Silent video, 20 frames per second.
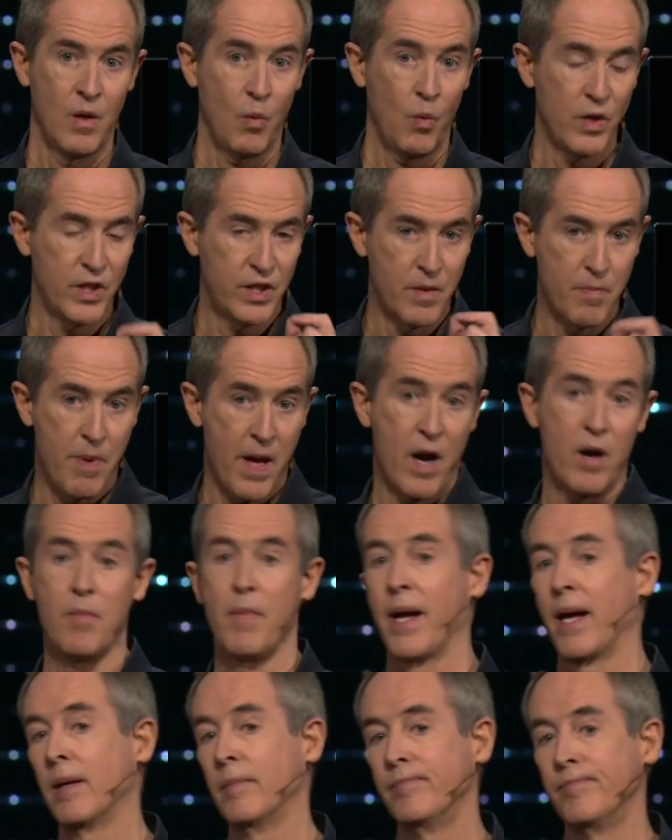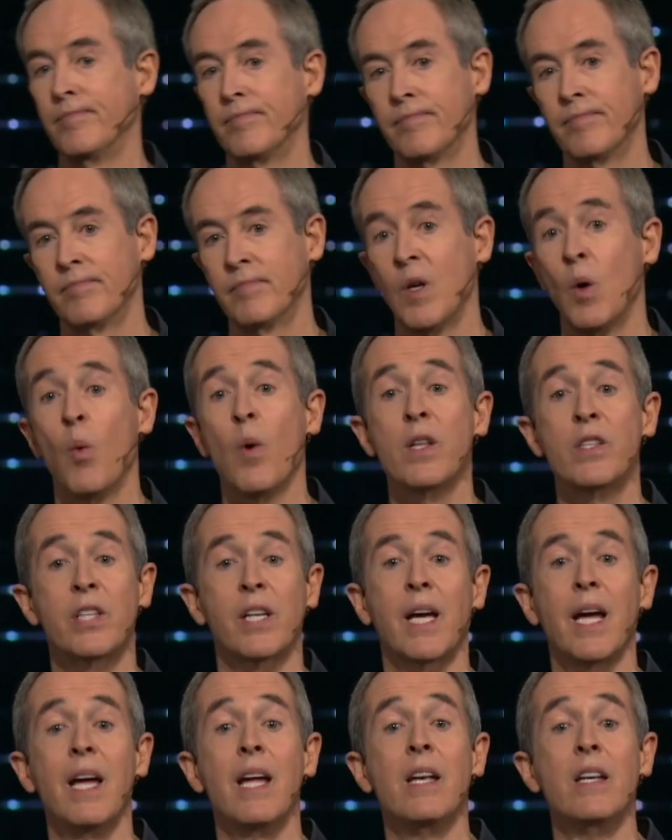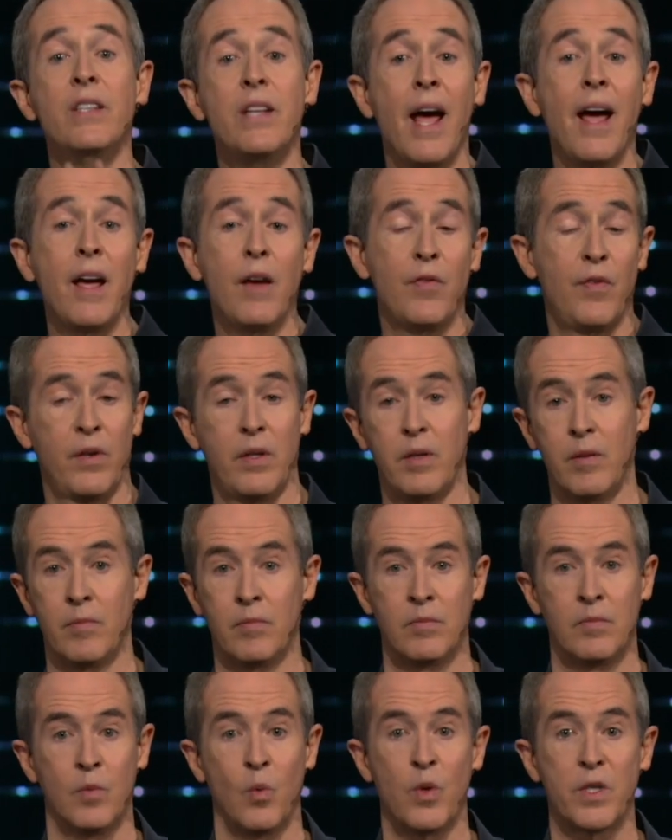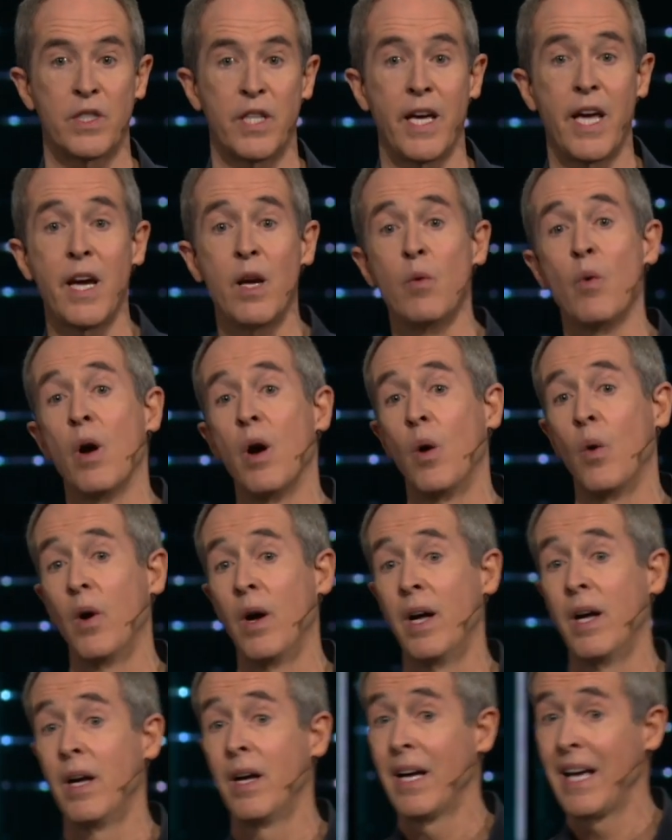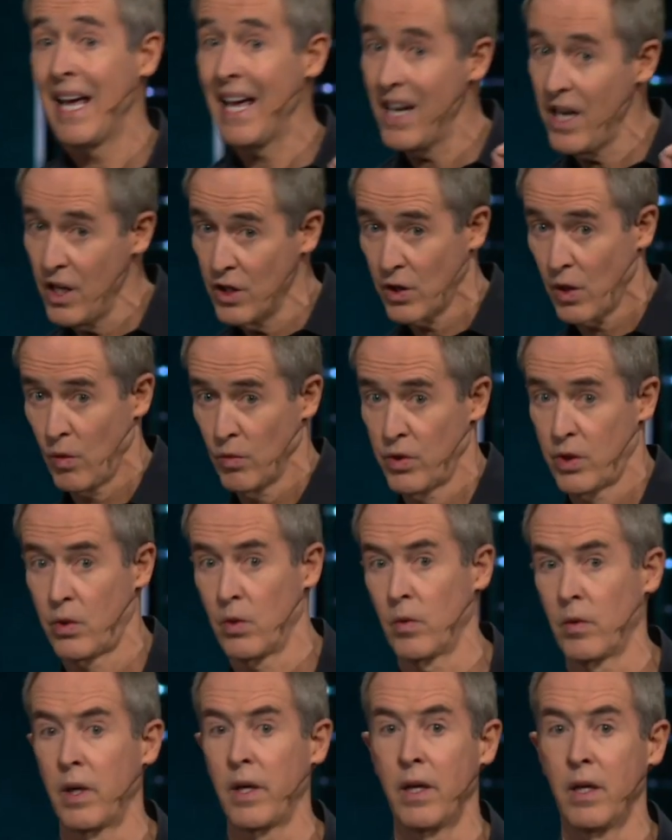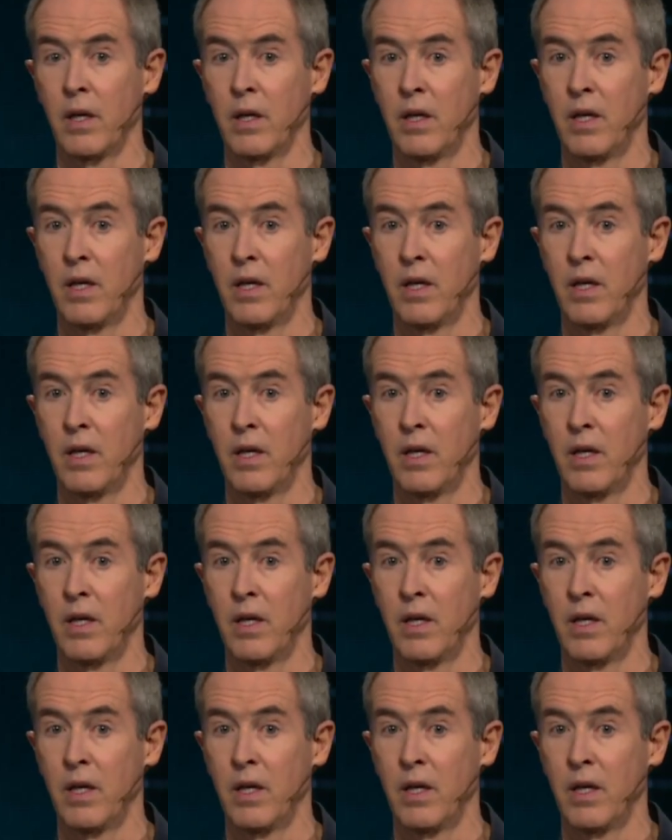was the better man. Once again, David was the hero in his own story.